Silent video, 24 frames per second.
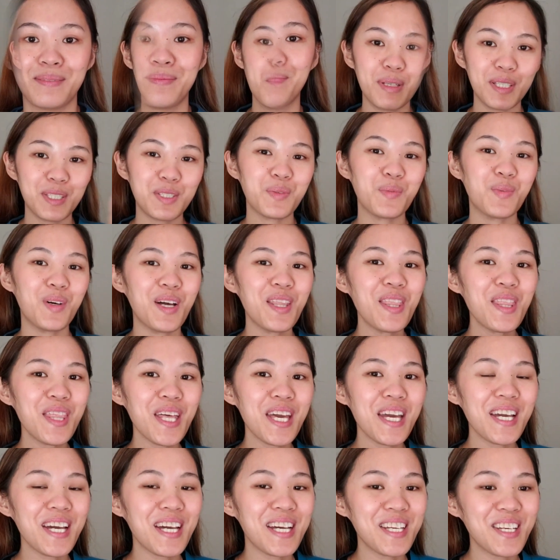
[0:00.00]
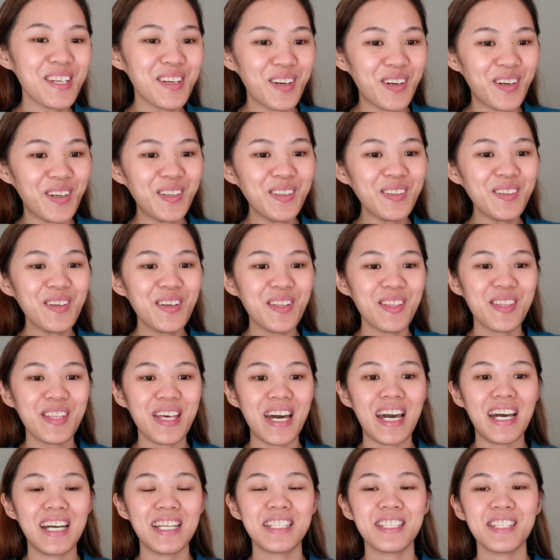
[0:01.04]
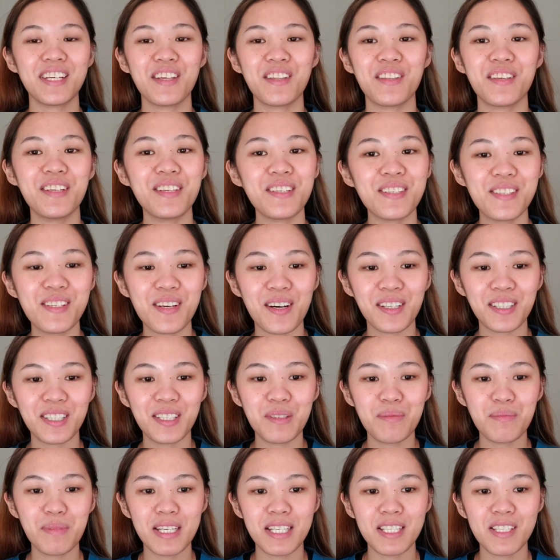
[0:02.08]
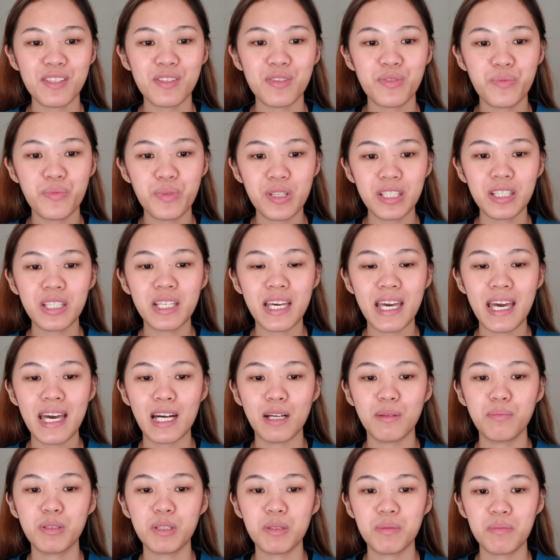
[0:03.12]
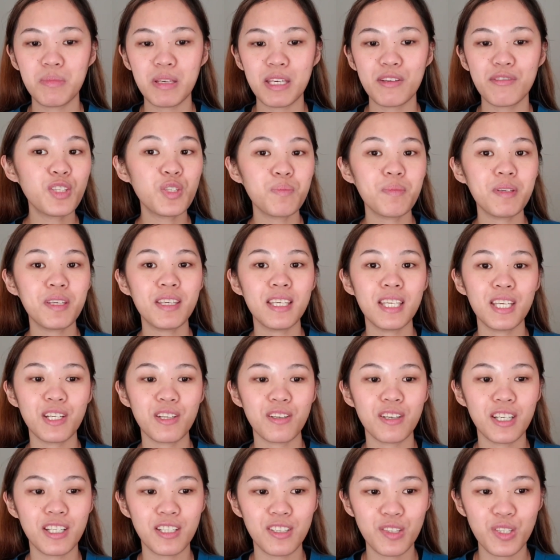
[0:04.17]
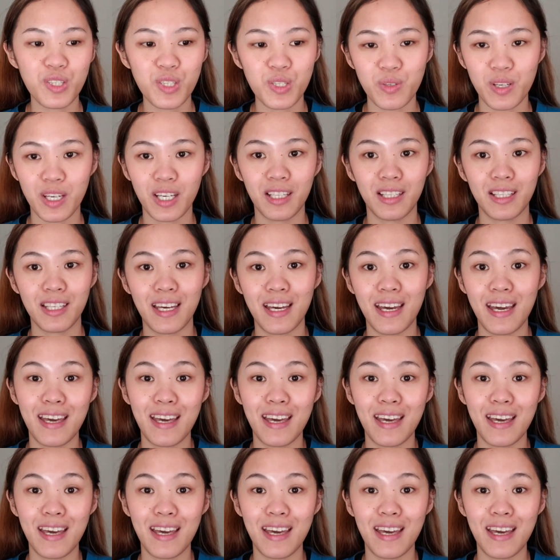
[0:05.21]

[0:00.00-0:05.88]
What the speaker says: But one thing I know that these documents really helped me to be here in Australia,